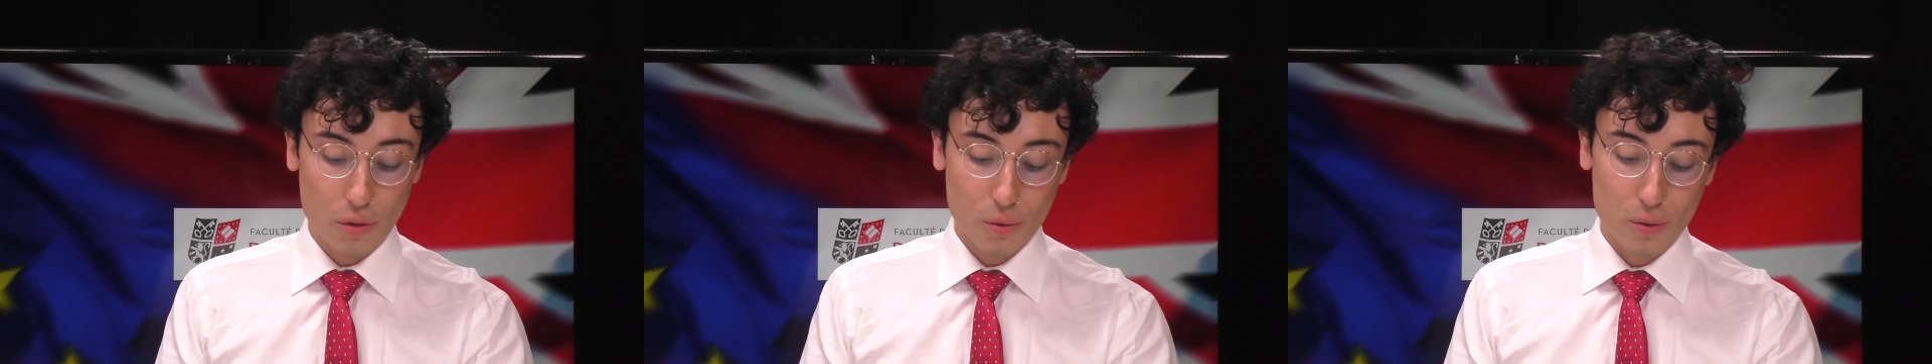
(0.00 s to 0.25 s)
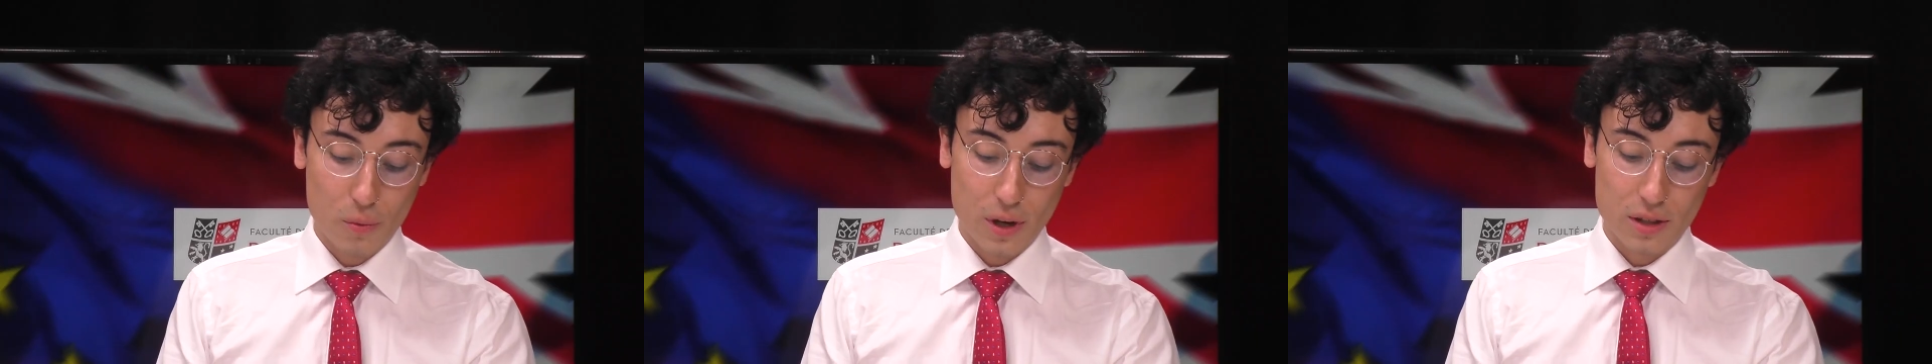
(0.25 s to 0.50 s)

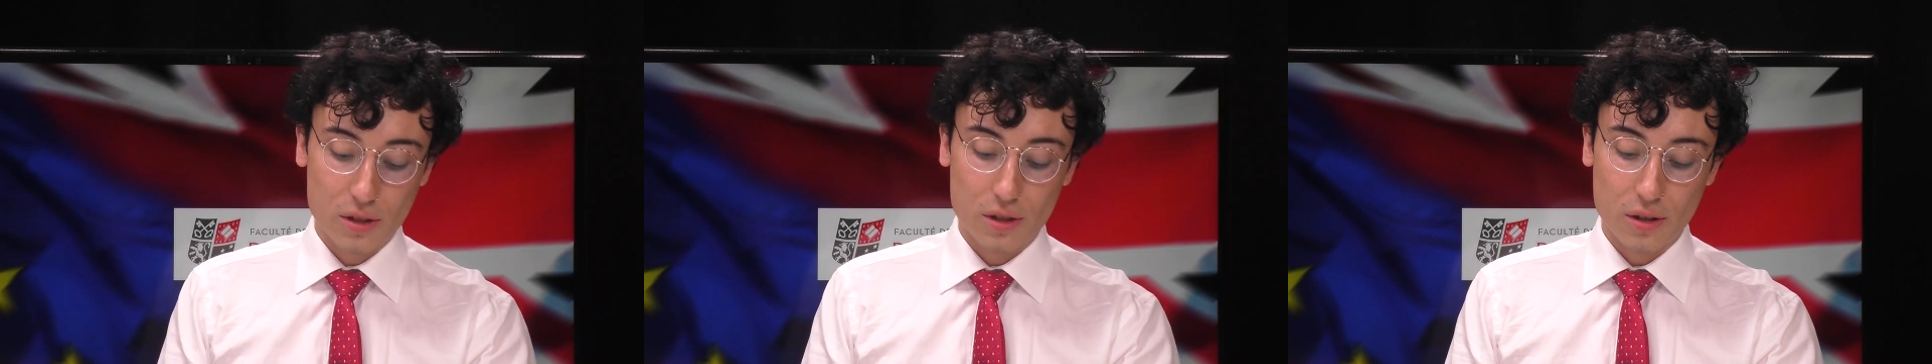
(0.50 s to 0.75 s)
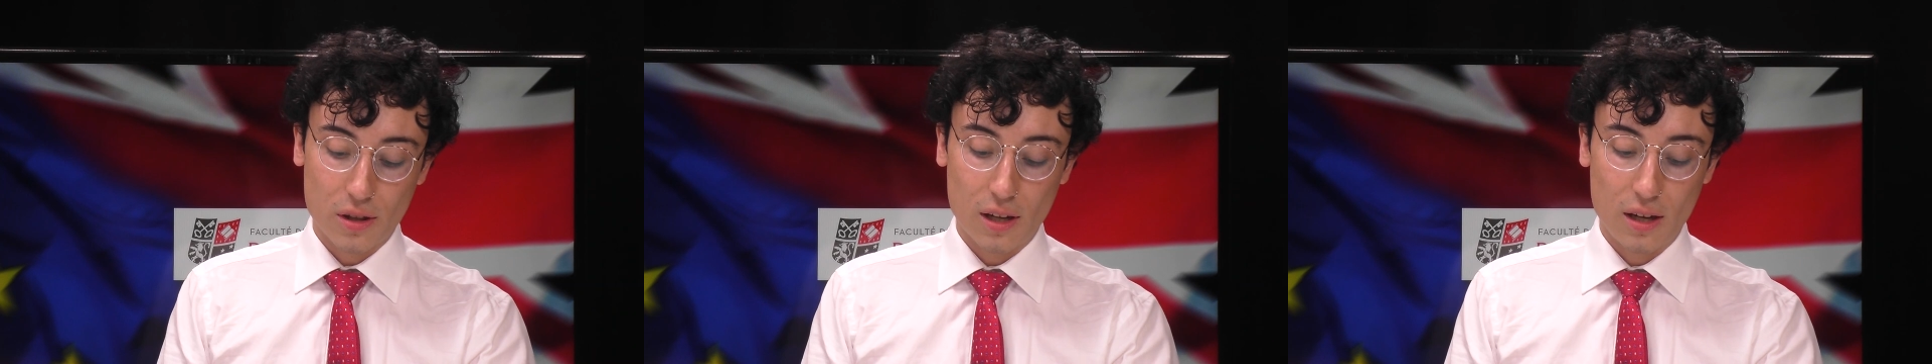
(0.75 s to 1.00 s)
through
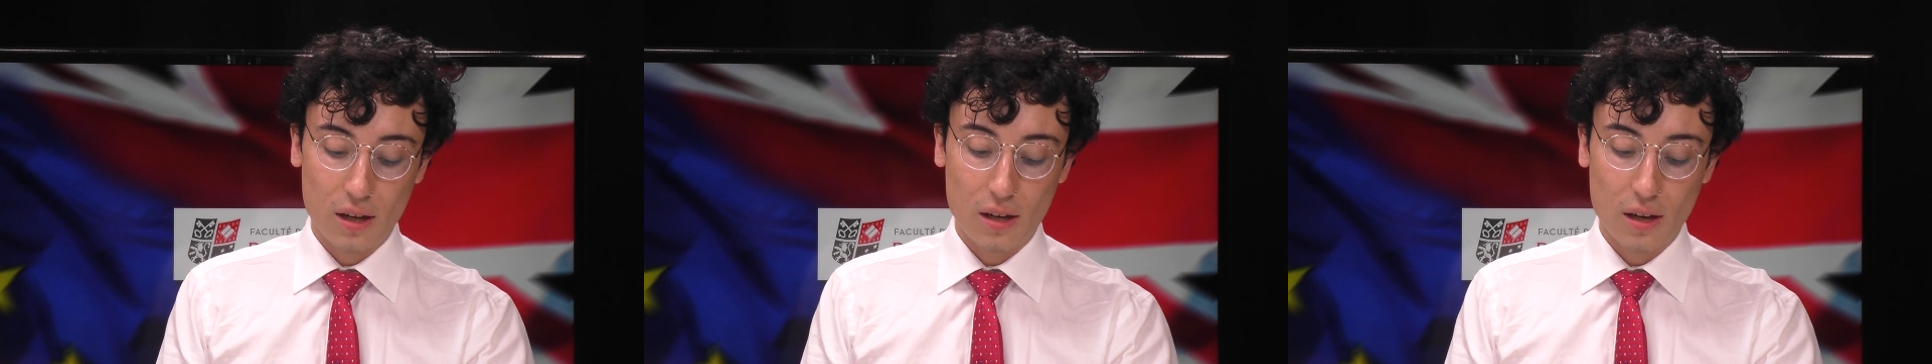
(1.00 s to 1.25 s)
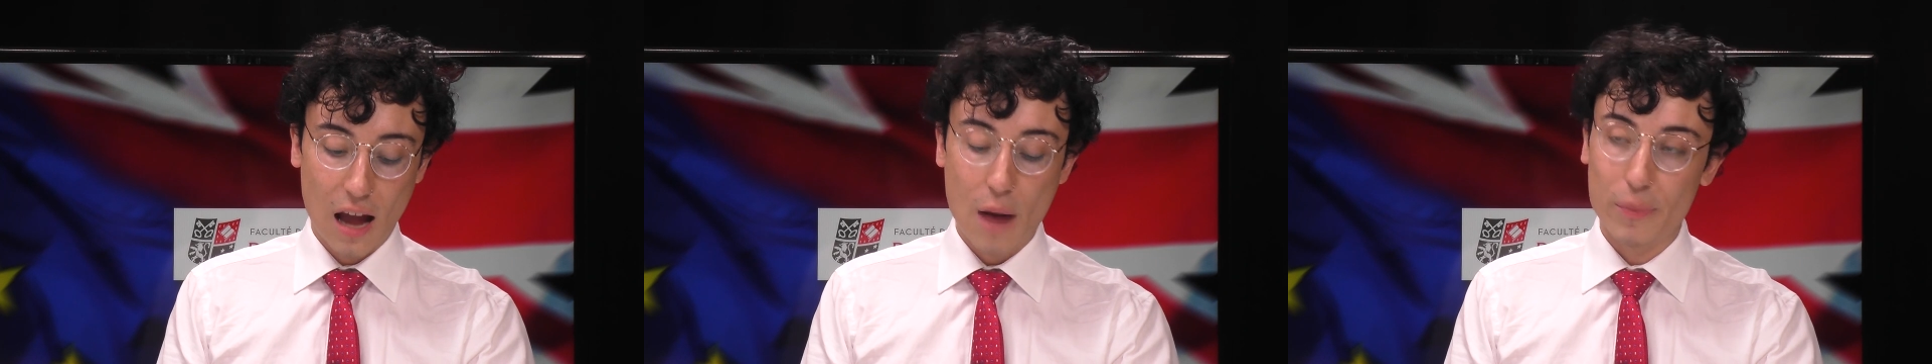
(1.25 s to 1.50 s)
which
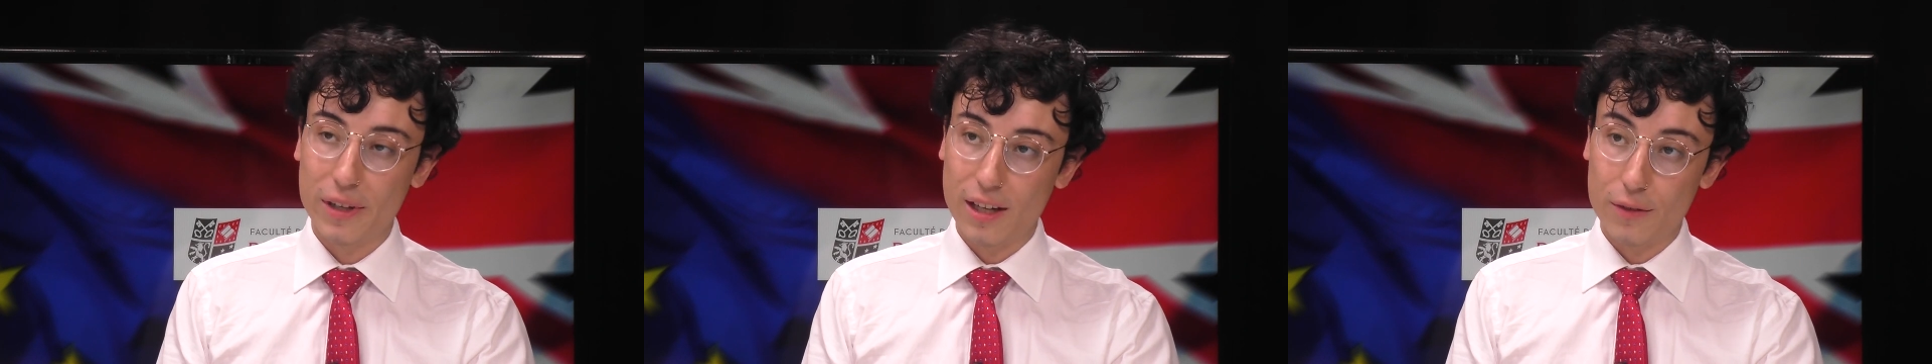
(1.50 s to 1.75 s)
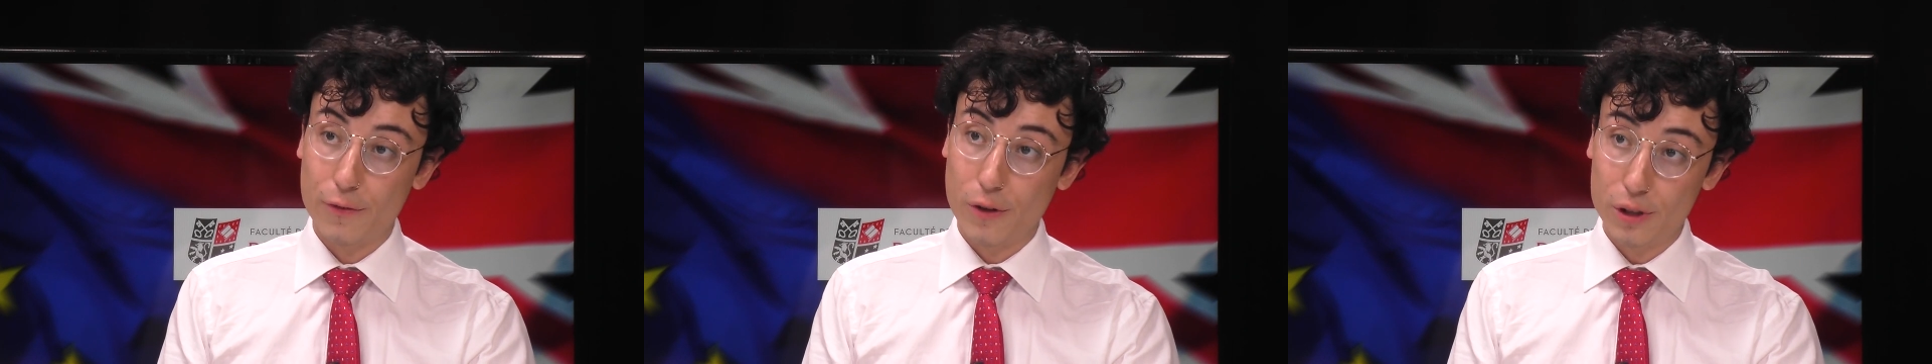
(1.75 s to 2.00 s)
the
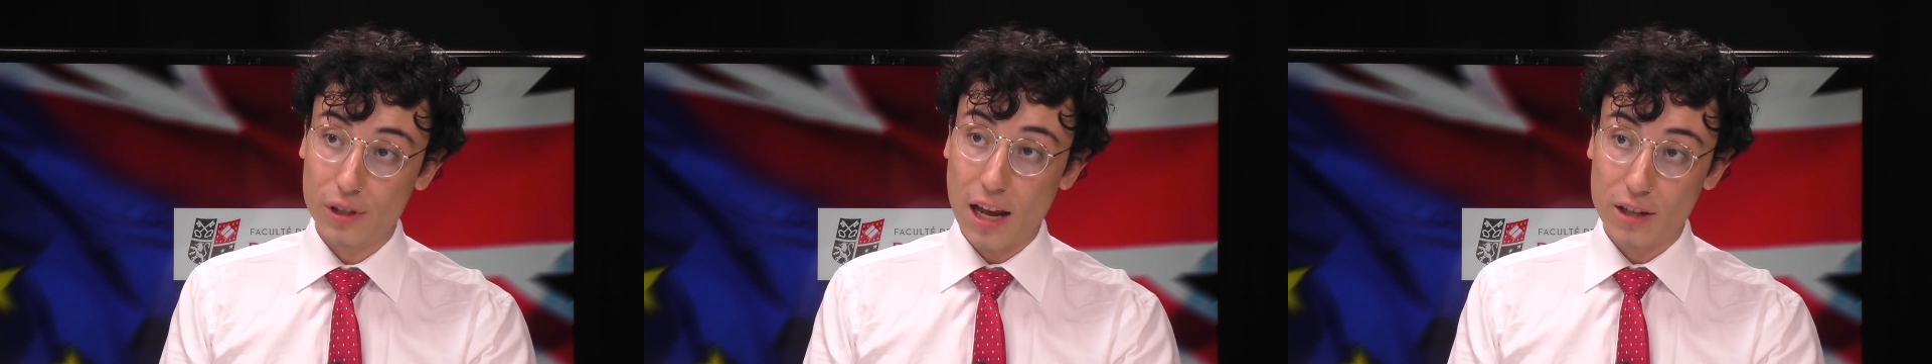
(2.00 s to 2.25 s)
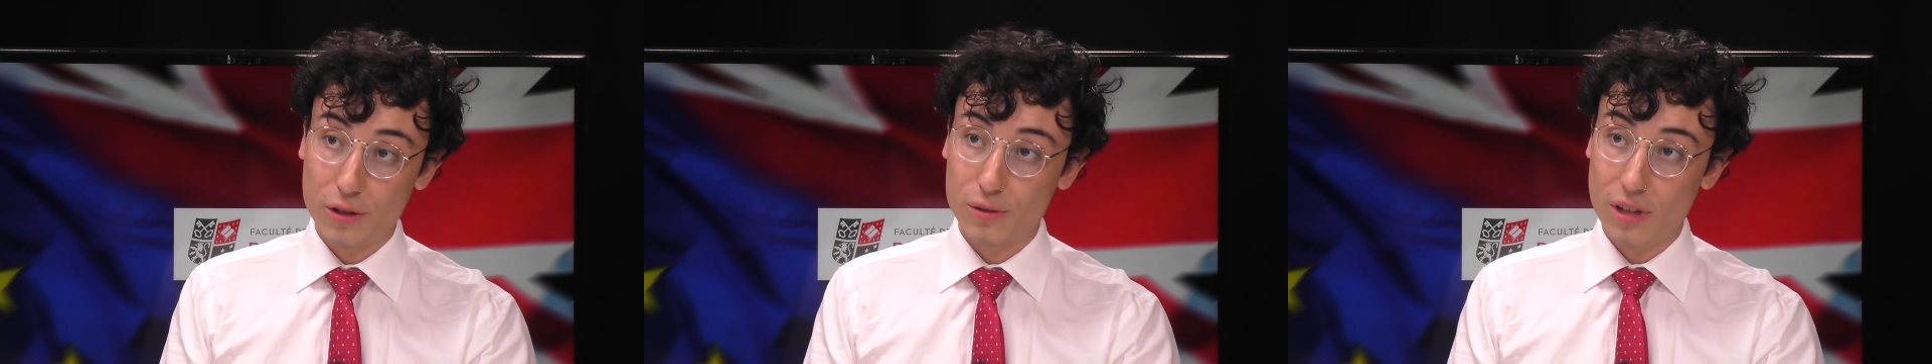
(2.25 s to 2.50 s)
applicant first
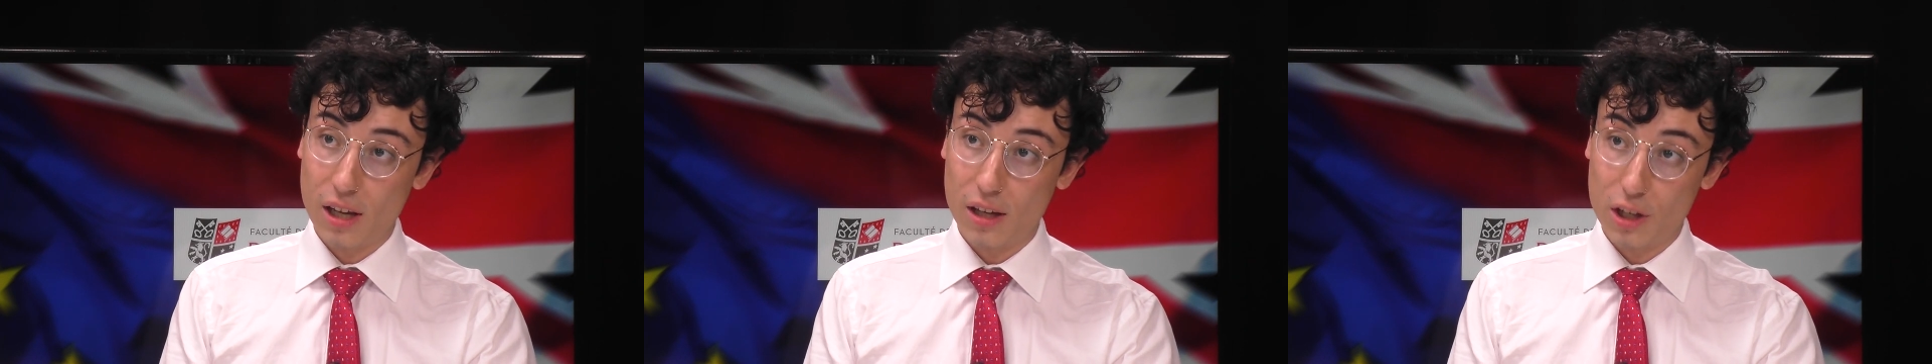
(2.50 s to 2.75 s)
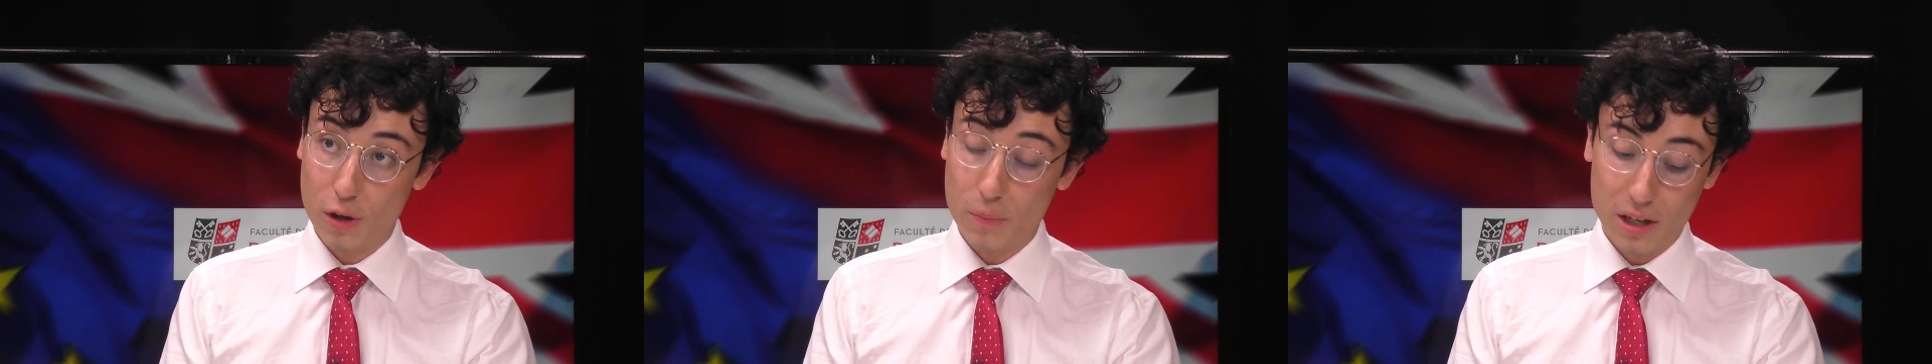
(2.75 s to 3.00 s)
enters the
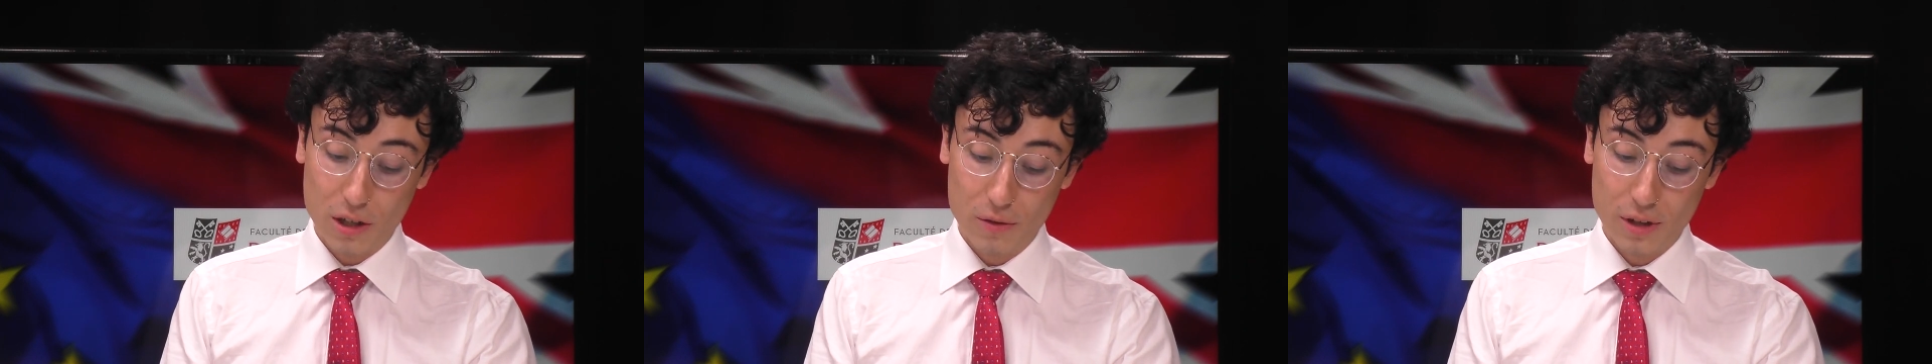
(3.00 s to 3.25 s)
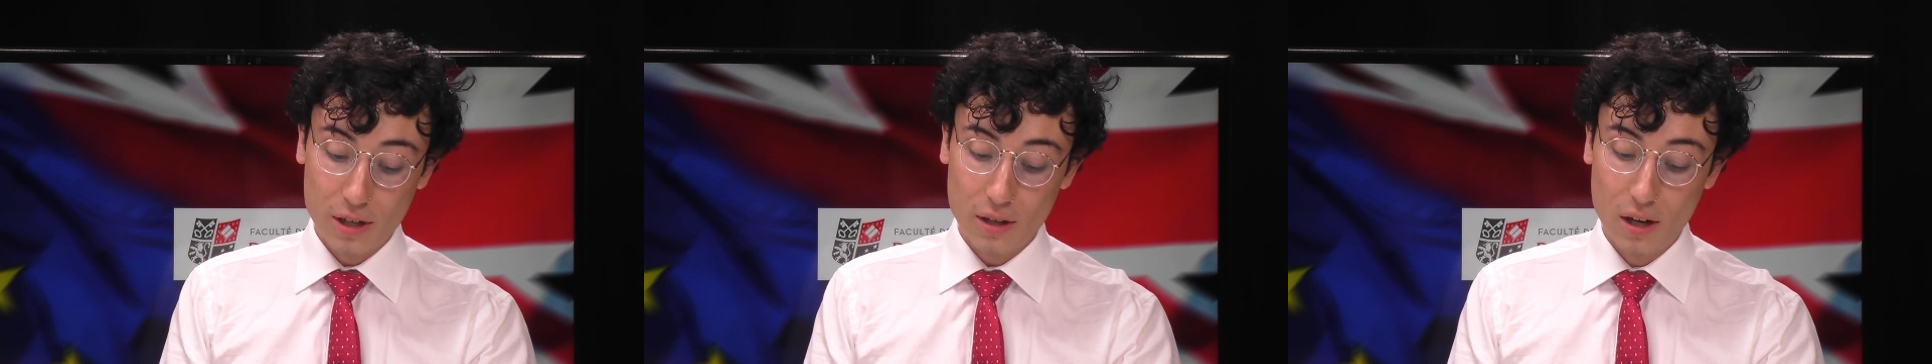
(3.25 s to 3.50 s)
European
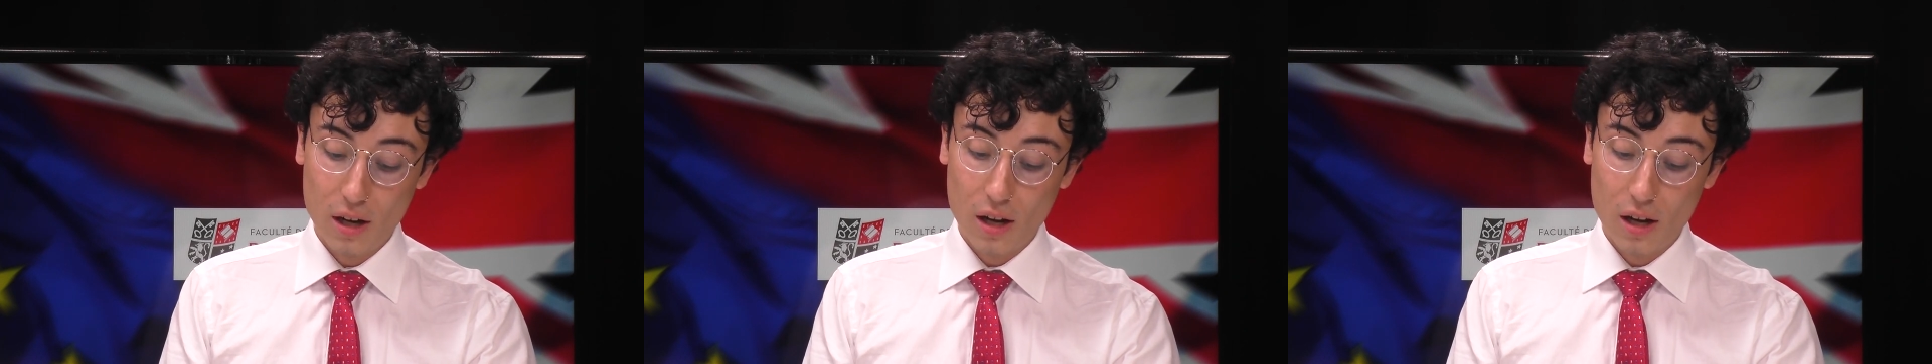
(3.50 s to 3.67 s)
Union,